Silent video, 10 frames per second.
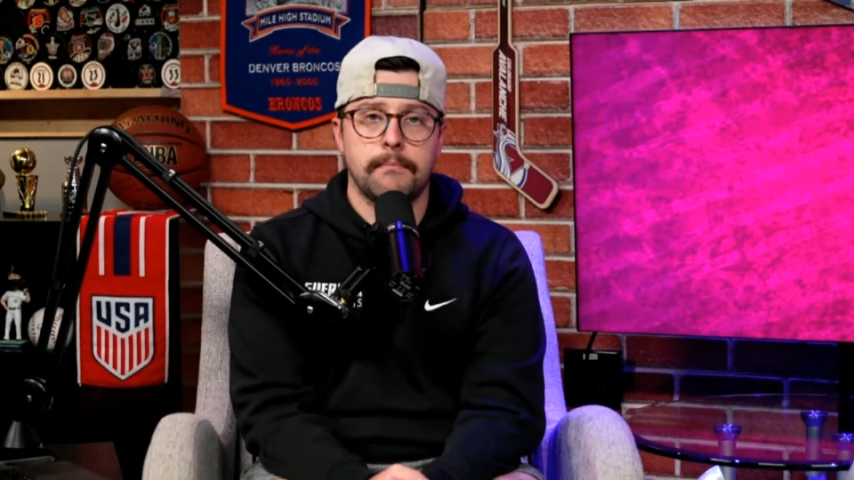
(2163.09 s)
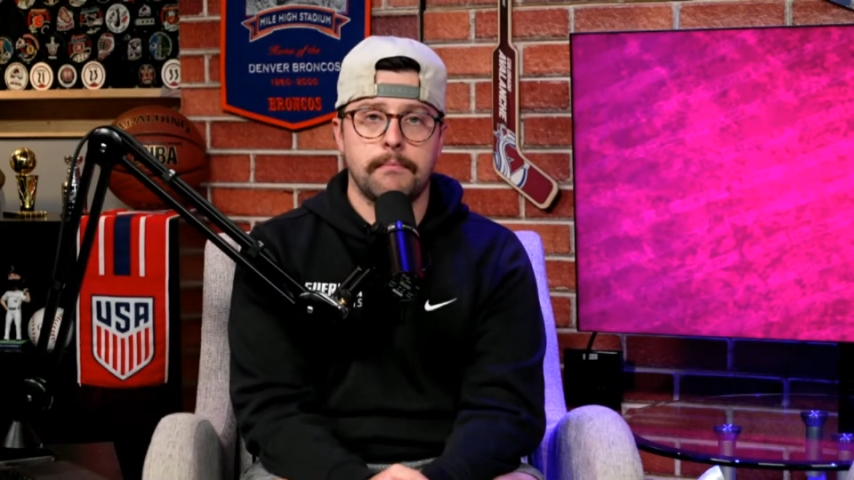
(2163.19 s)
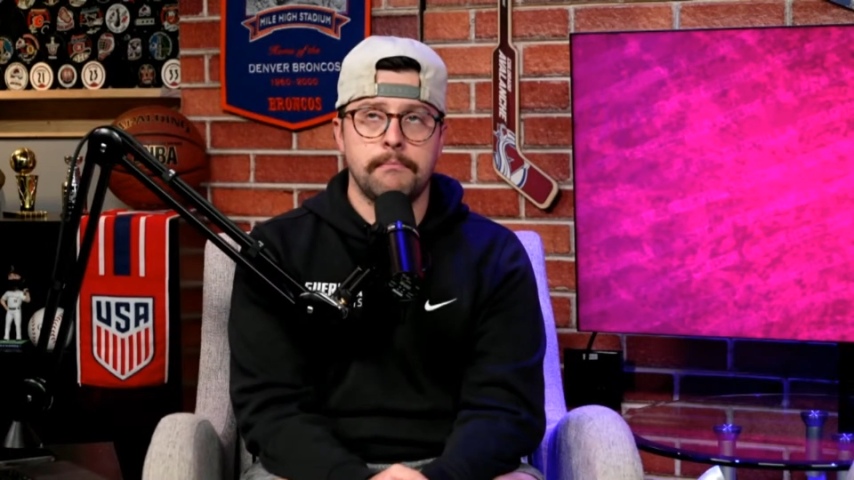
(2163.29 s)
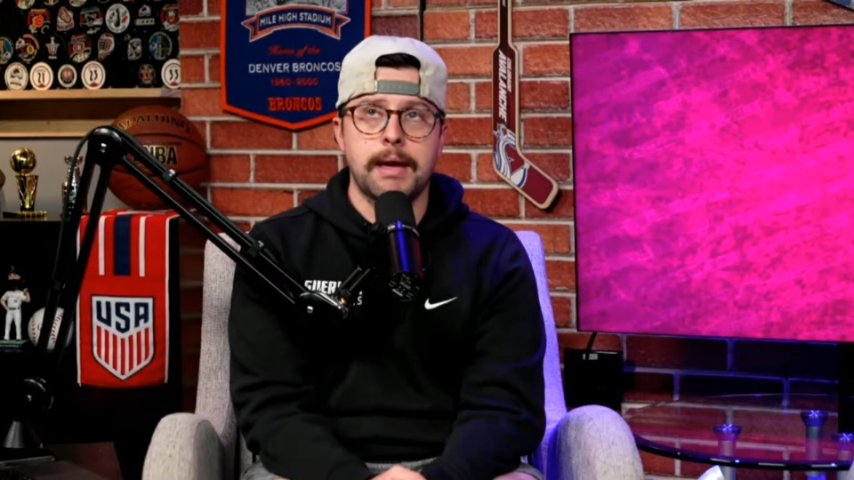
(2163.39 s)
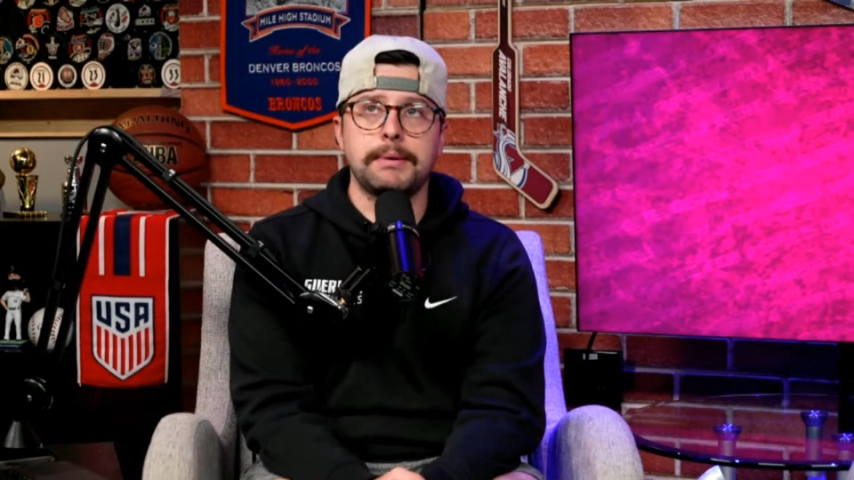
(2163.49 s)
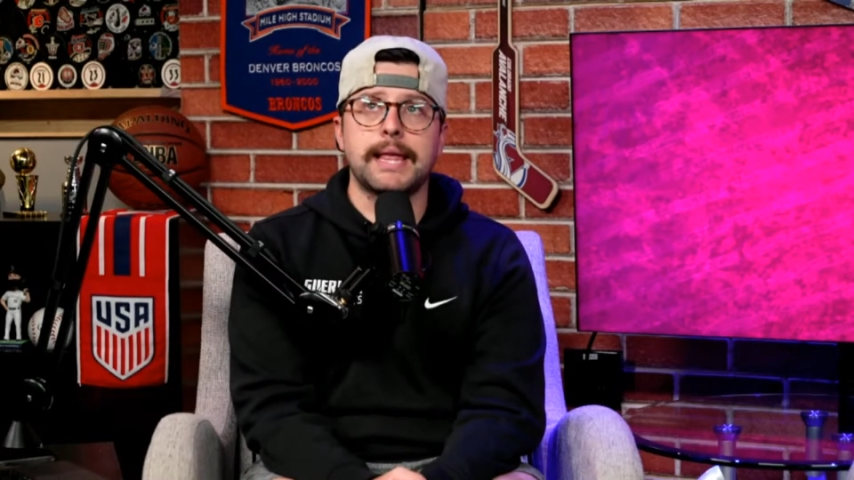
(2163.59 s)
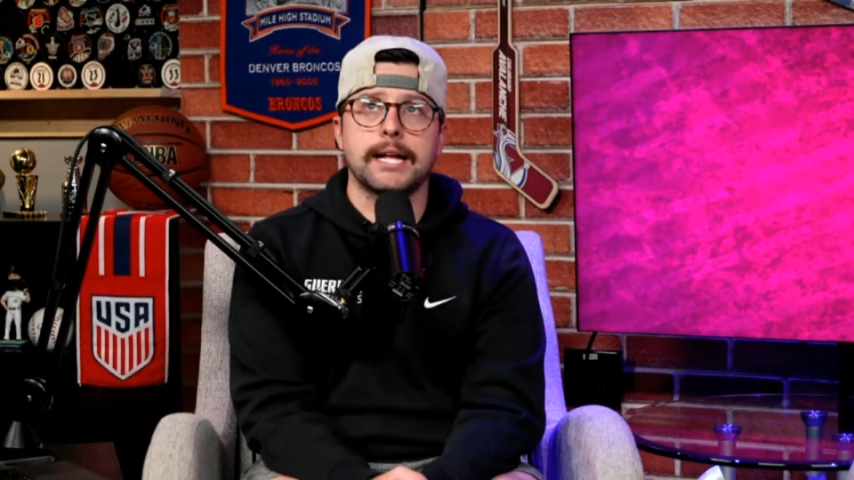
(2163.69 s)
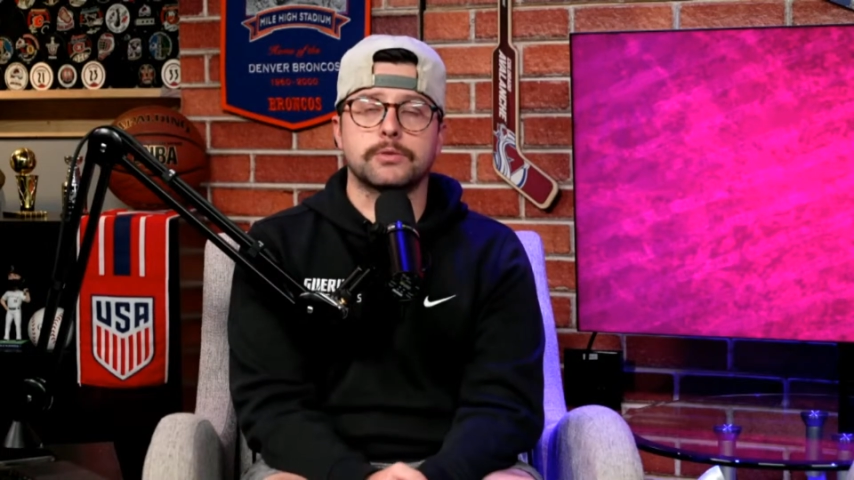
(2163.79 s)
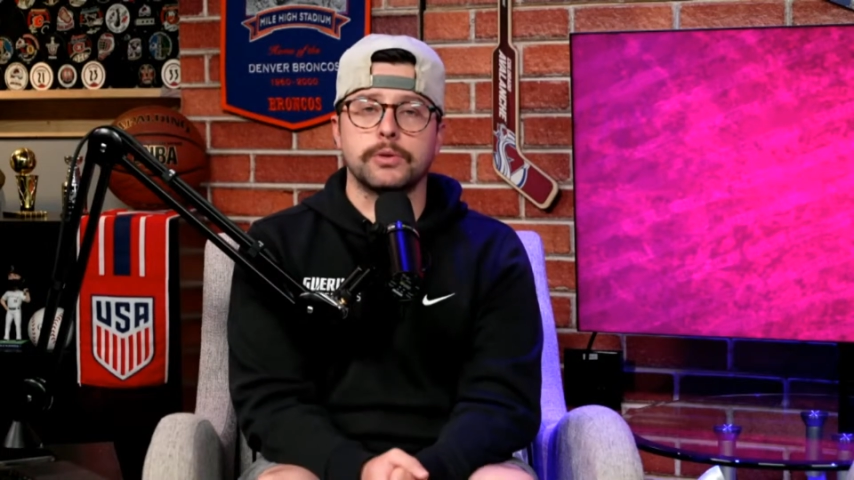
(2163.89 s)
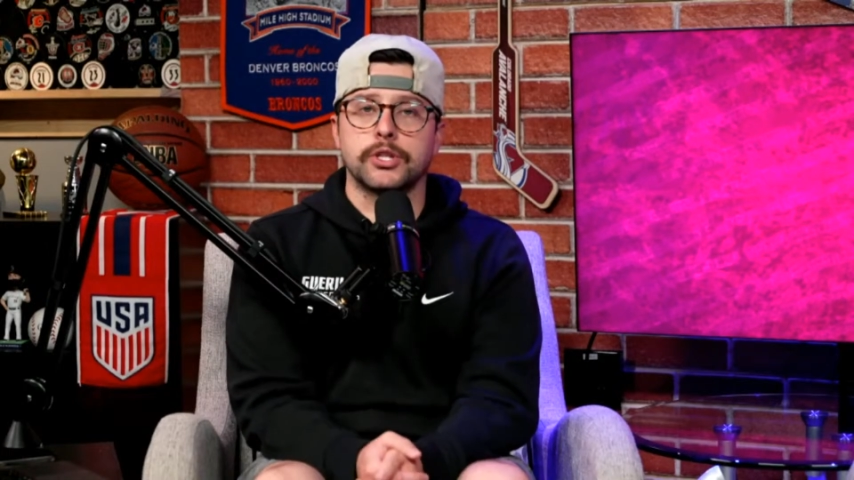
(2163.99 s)
maybe
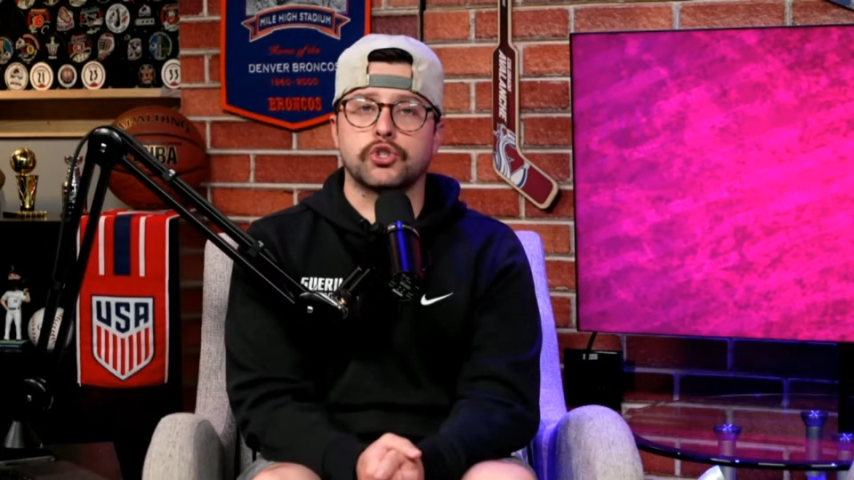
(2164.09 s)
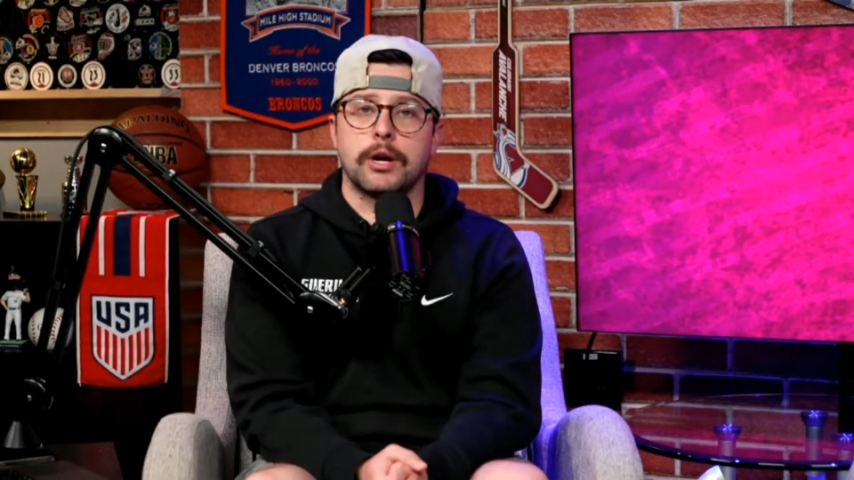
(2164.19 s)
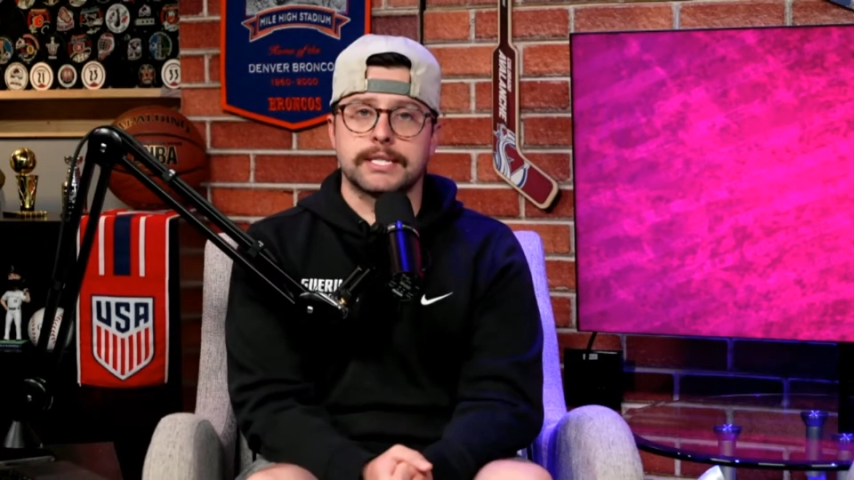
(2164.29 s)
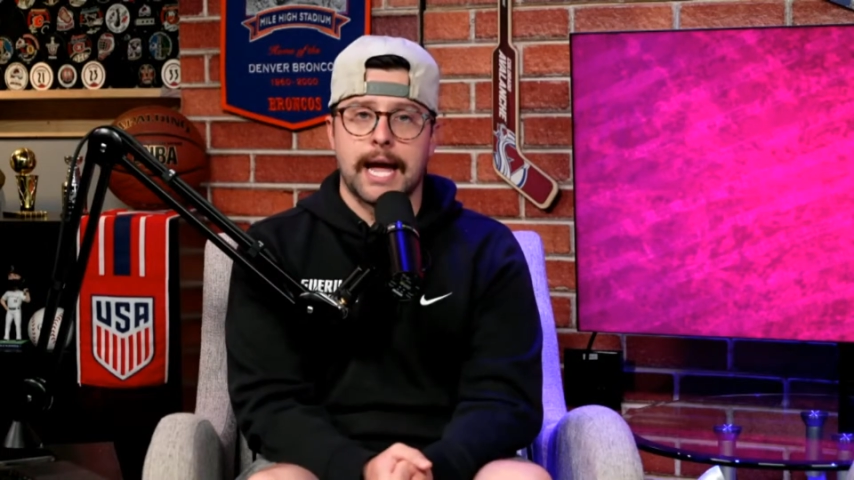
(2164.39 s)
that's where the trust